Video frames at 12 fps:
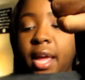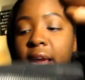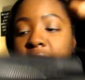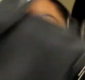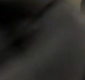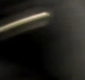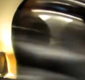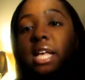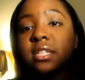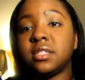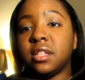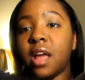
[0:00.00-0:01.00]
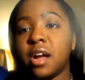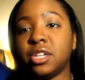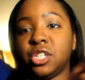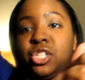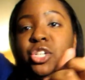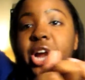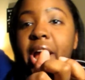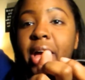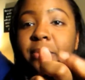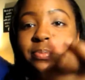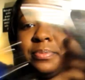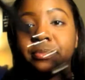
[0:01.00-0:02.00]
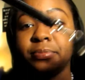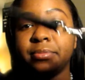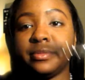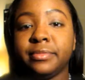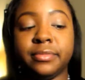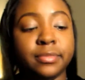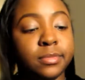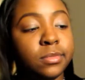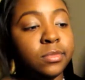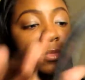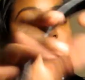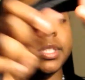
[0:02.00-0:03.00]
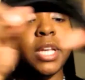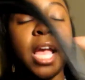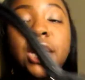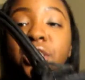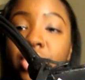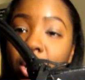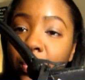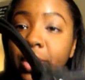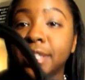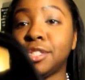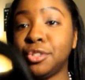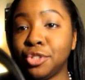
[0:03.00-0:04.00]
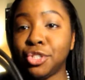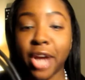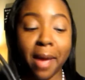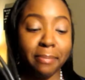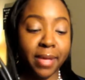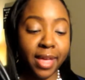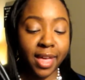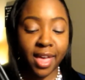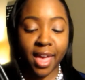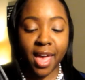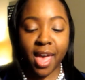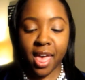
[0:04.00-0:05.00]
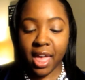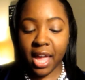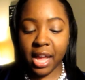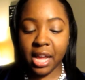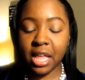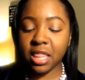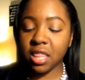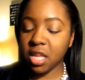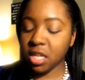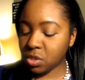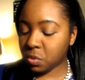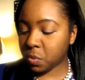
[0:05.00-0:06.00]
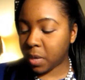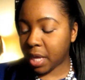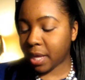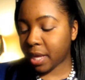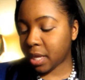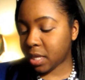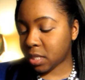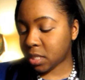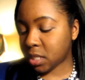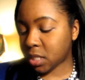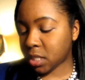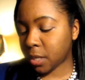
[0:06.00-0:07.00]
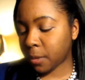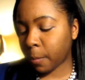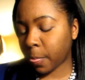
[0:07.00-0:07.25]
And it has the larger strap in case you don't want to two-strap it. And this purse